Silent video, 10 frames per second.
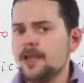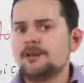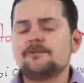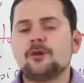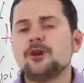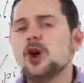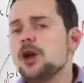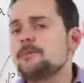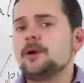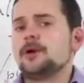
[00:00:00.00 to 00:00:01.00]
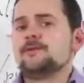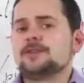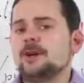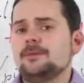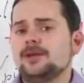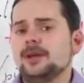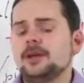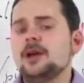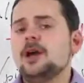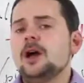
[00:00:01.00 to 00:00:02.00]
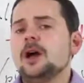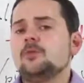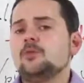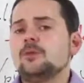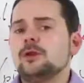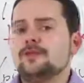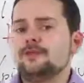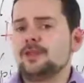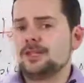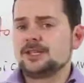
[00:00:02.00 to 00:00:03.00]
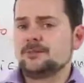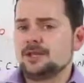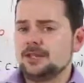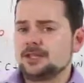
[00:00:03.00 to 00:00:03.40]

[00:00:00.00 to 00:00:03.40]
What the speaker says: if we're not a part of something, we feel that something